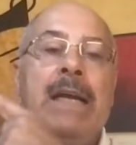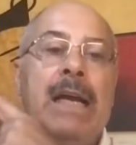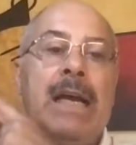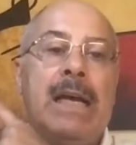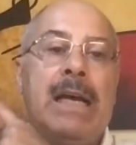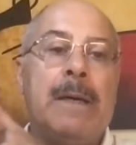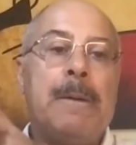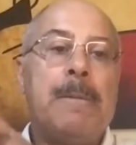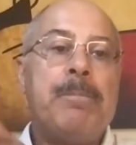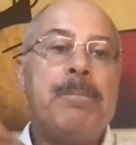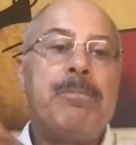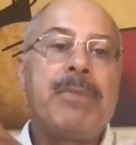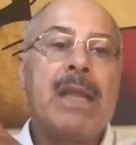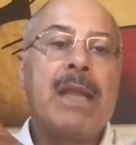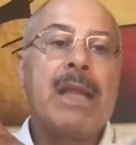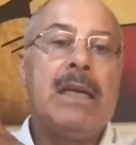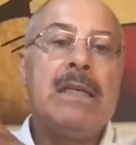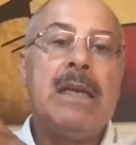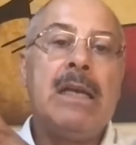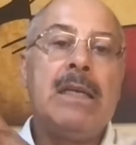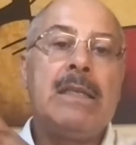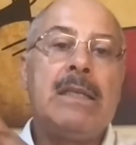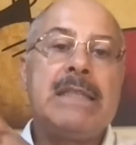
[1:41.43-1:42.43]
Um,
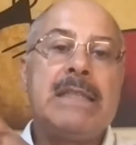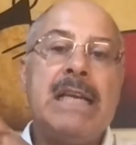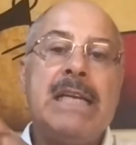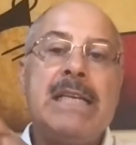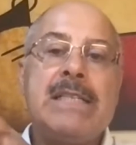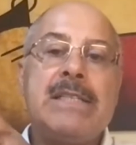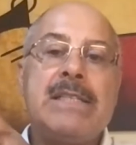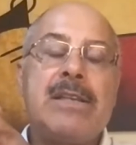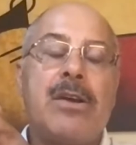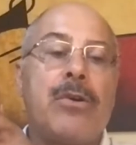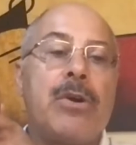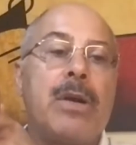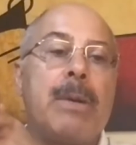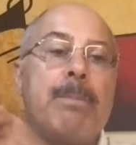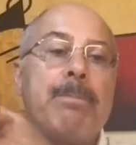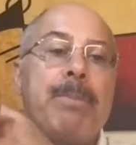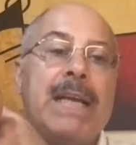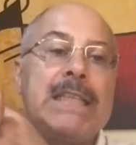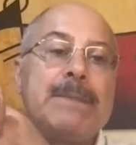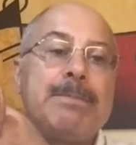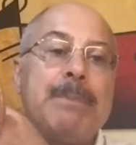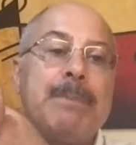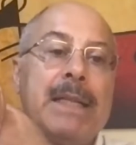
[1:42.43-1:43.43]
uh, is there
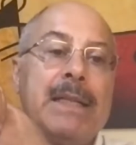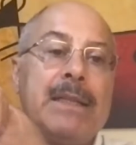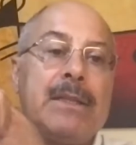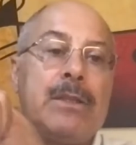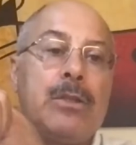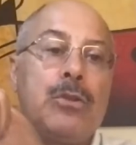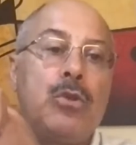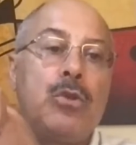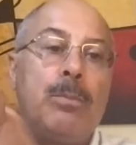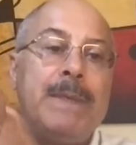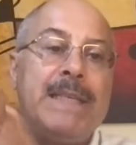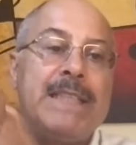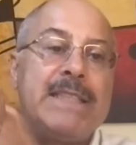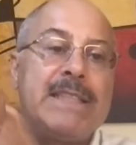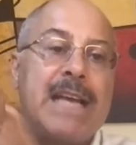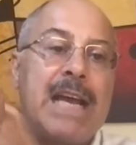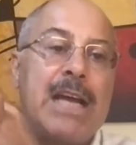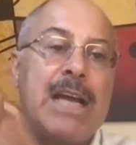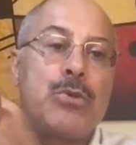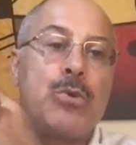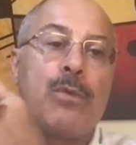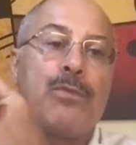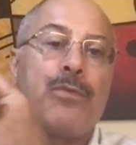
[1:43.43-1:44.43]
replacement to be
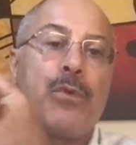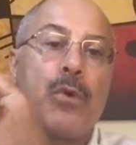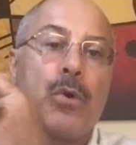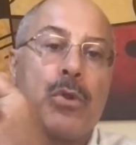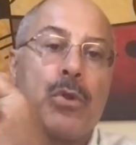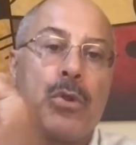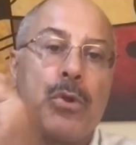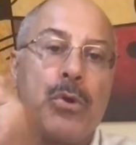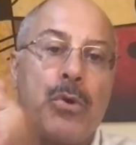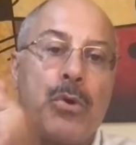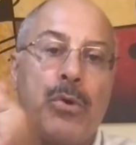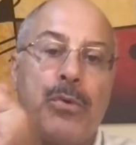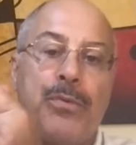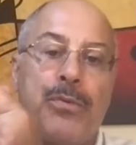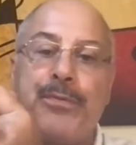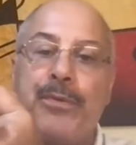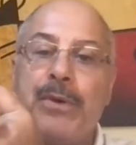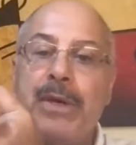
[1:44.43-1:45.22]
scheduled for the roof?